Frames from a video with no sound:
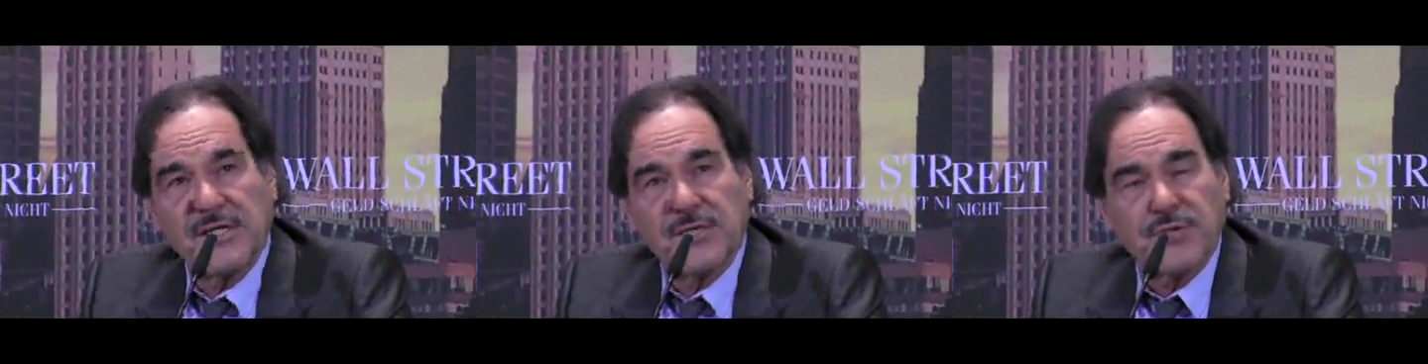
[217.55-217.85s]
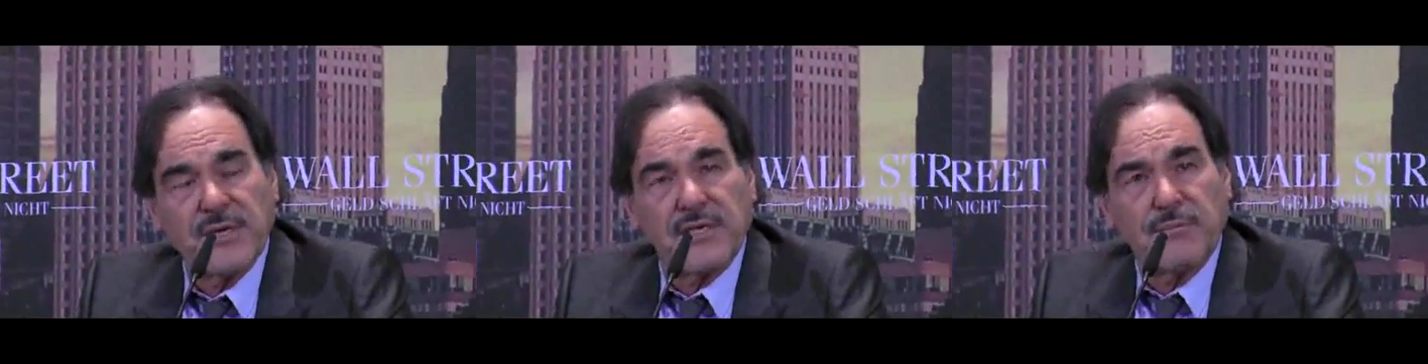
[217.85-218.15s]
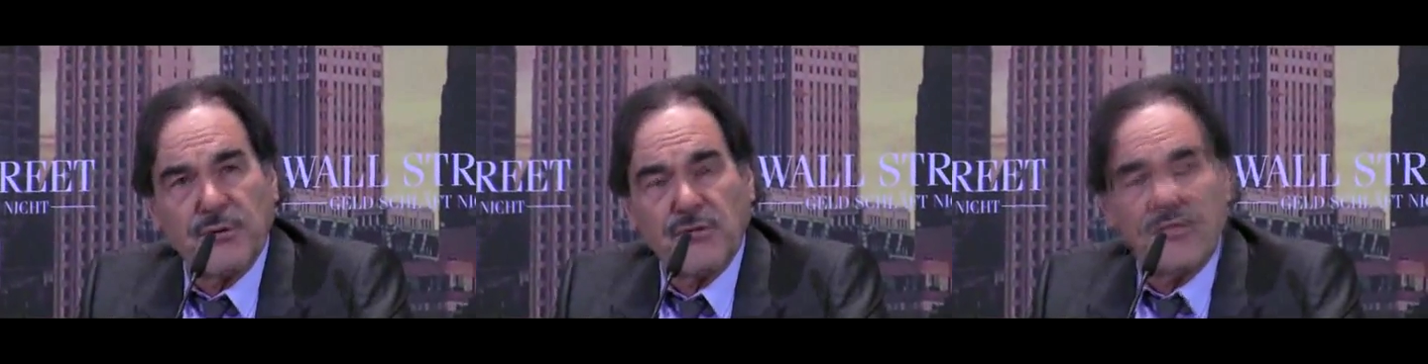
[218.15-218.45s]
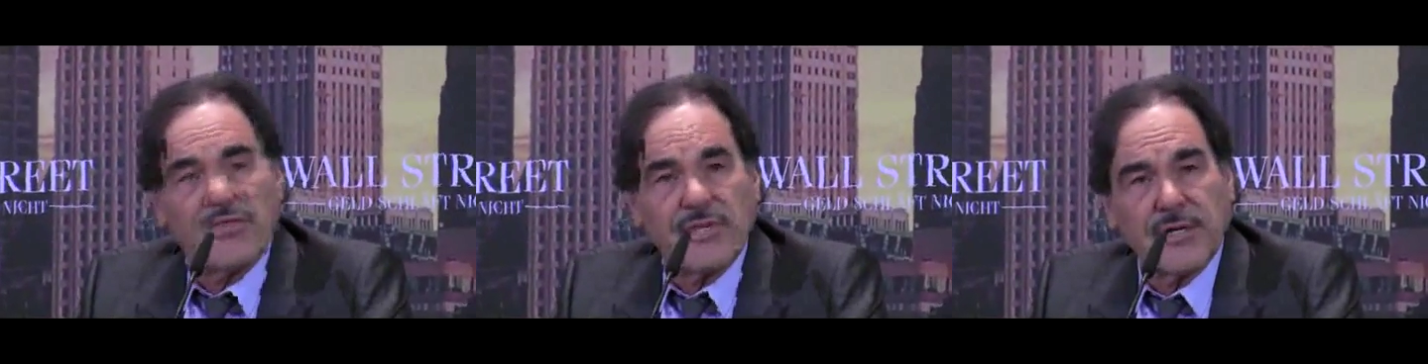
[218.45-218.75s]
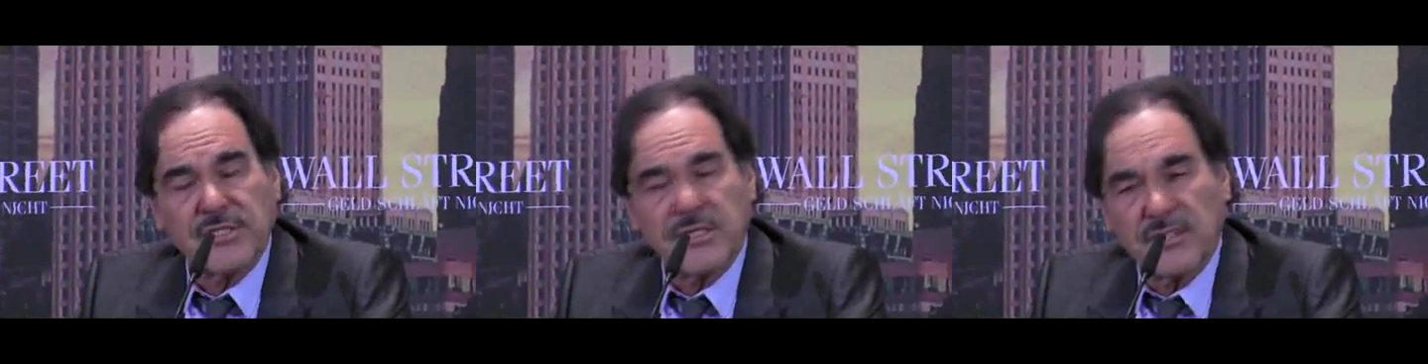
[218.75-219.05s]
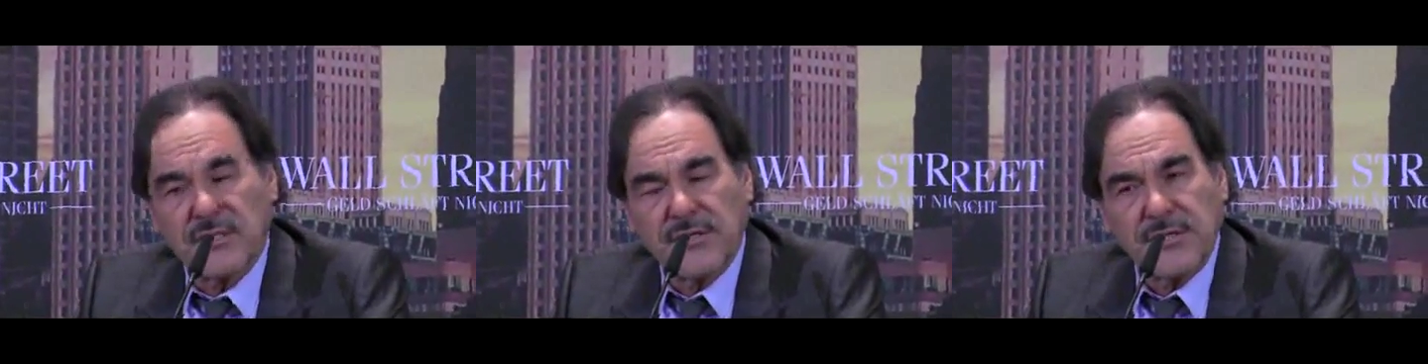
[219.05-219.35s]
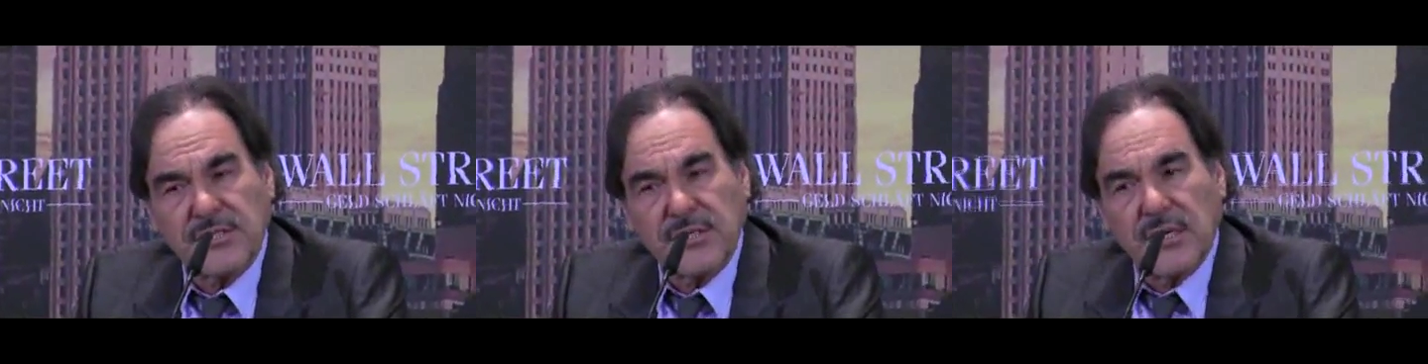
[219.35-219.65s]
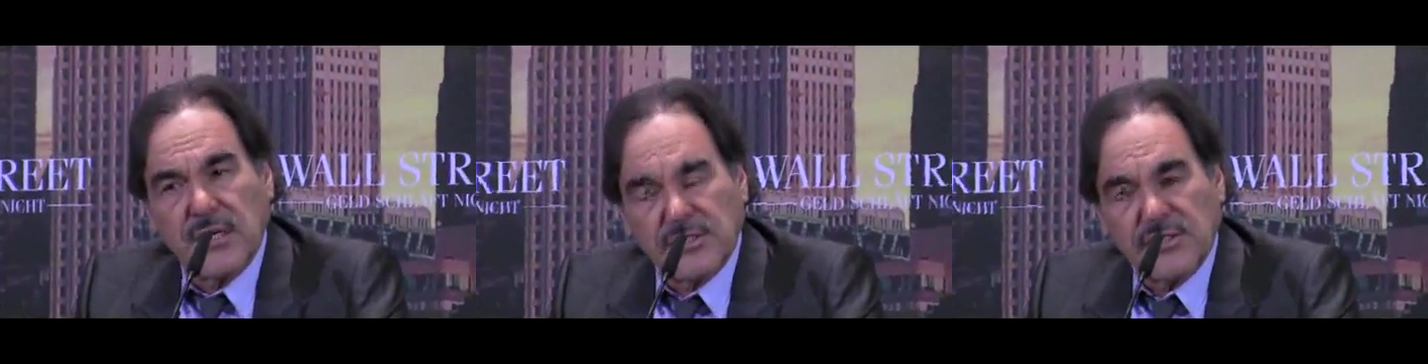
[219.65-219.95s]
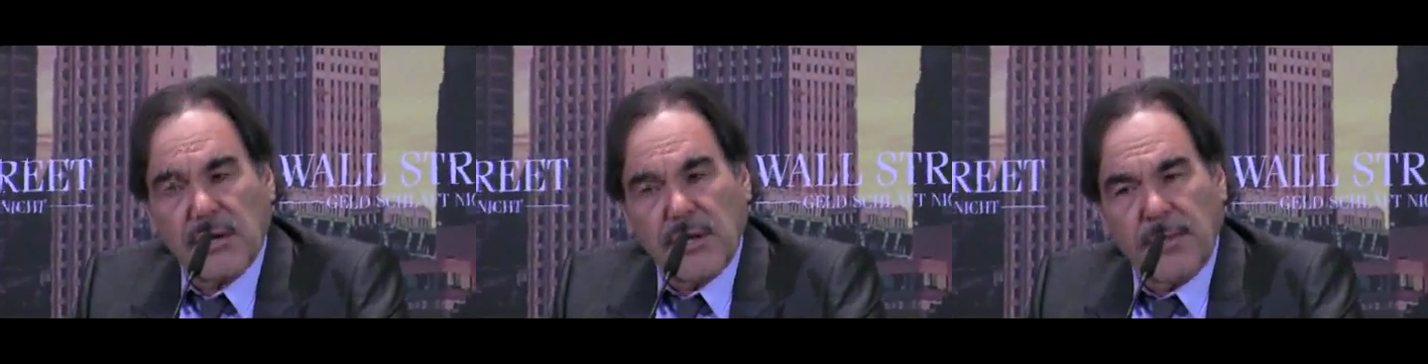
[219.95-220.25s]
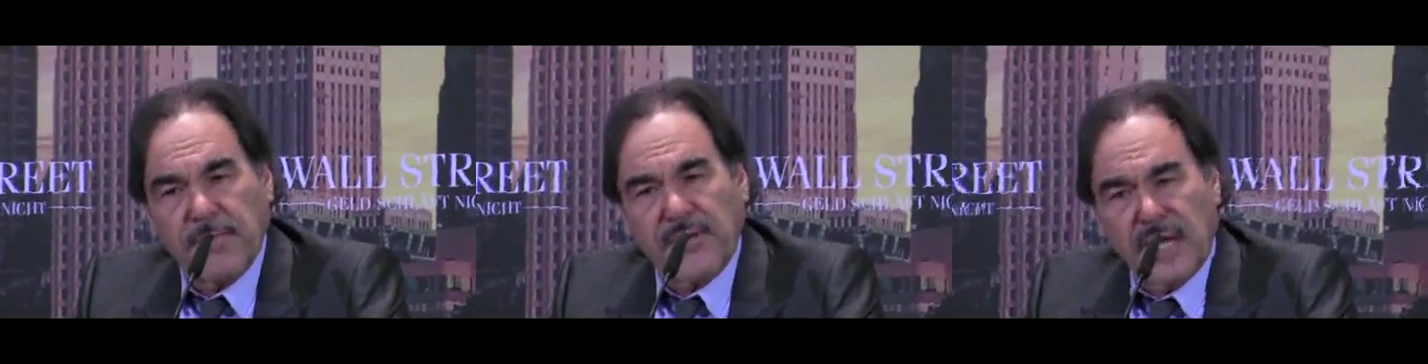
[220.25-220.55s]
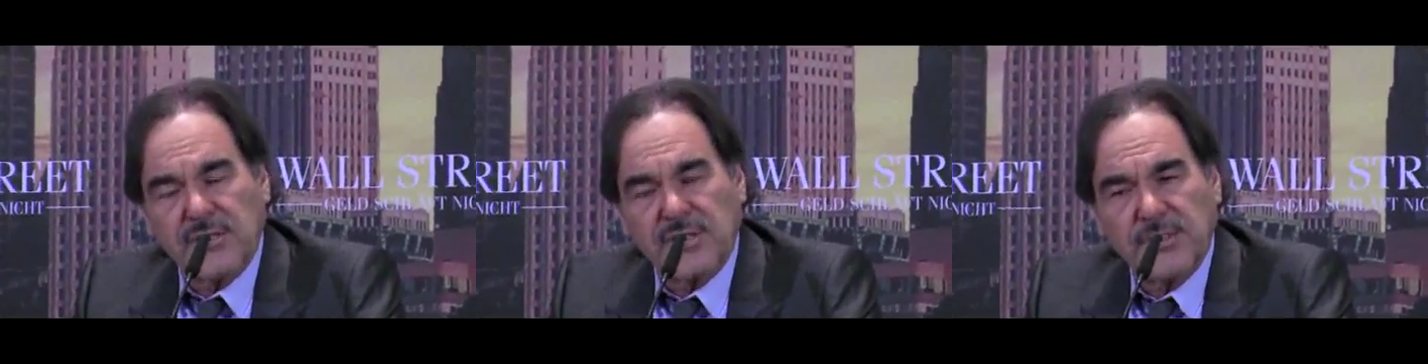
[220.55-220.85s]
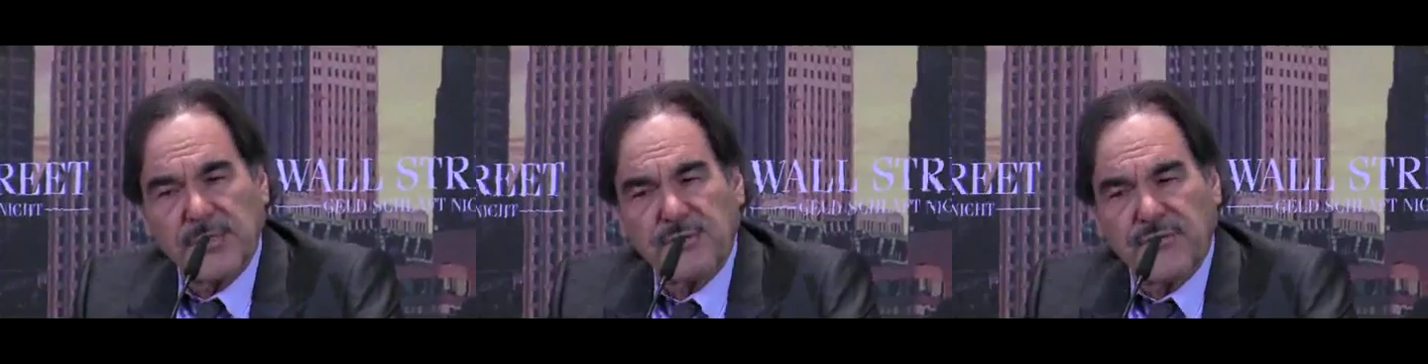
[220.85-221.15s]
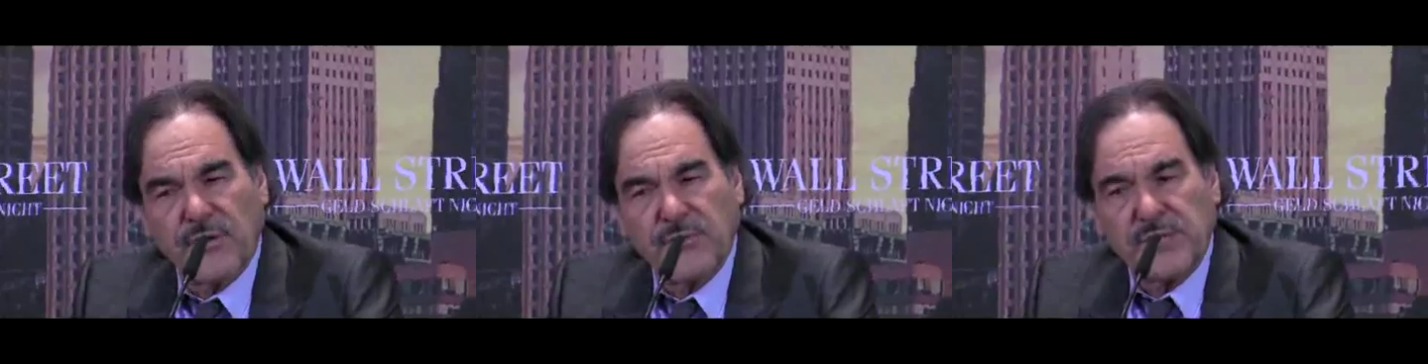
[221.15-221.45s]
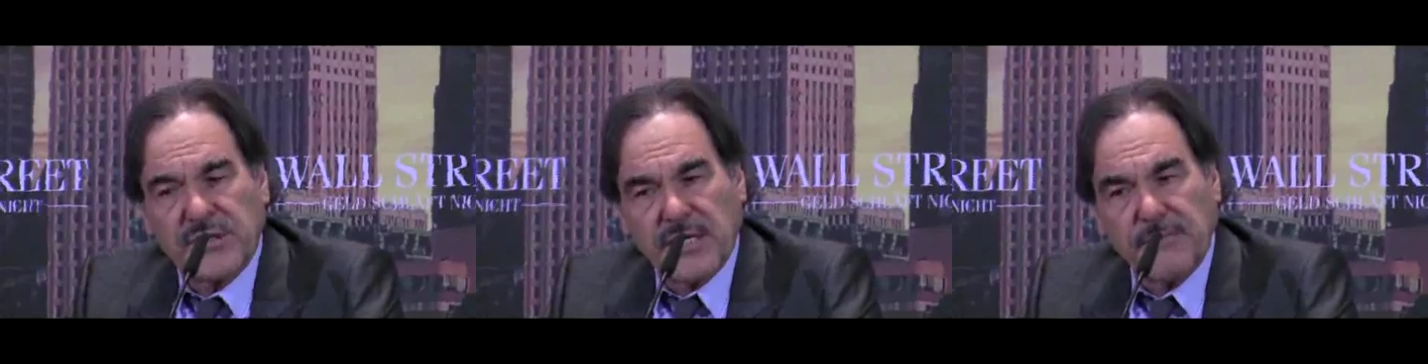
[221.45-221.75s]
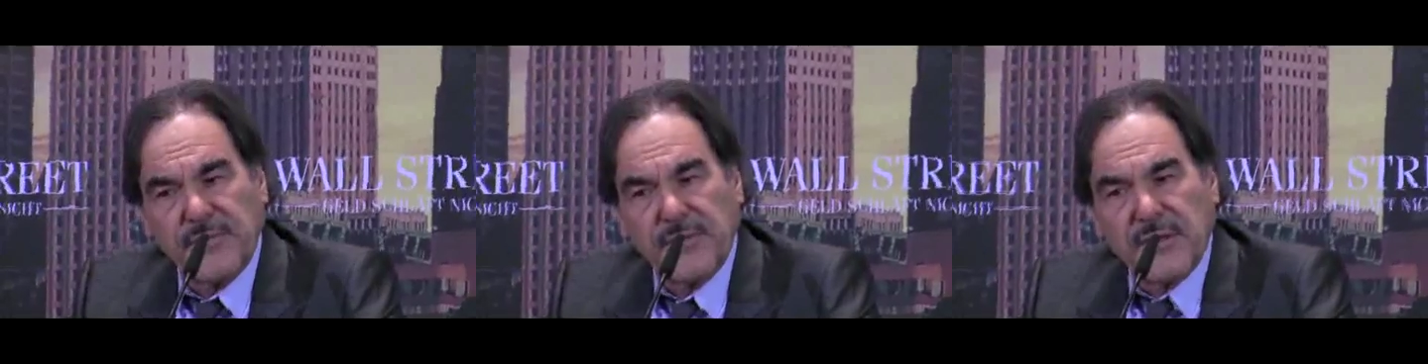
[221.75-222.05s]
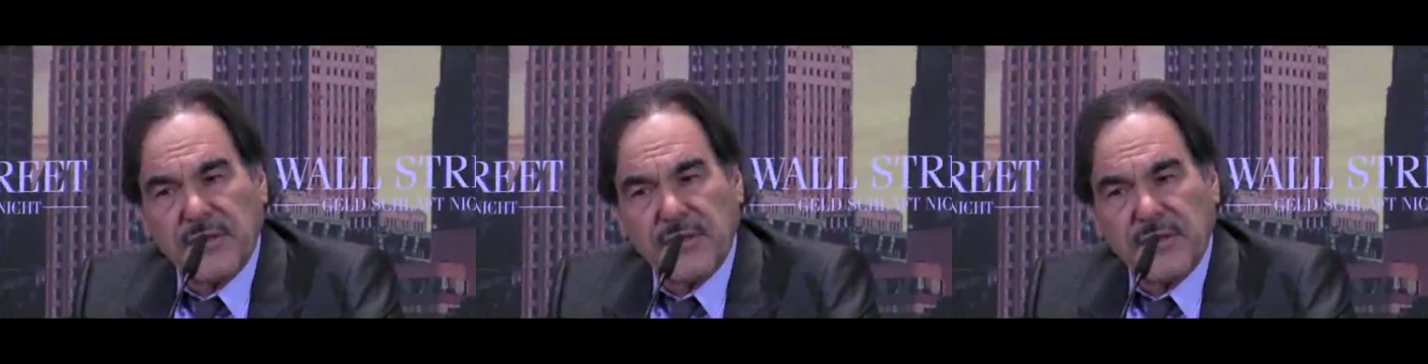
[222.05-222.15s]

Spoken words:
He's written beautiful lyrics, and the lyrics sum up the concept of whimsy,